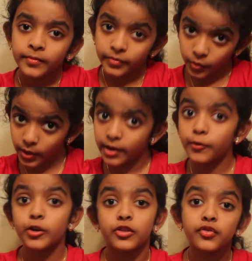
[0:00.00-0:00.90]

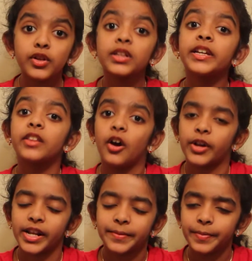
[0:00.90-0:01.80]
Whenever it's fully
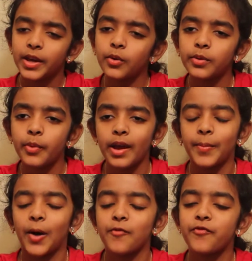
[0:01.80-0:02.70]
loaded, it would weigh
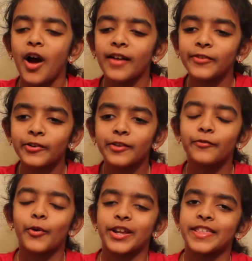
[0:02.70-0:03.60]
about
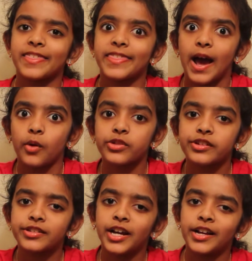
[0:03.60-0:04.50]

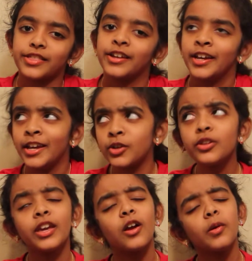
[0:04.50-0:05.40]
540,000 tons. It
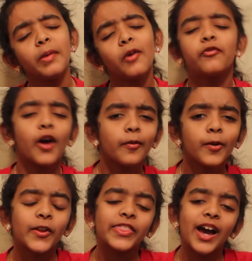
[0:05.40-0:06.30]
could carry about
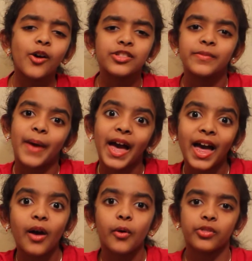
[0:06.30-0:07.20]
500,000
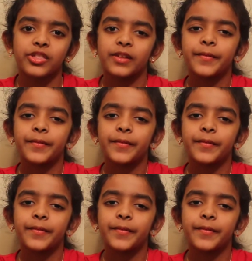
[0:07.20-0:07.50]
pounds.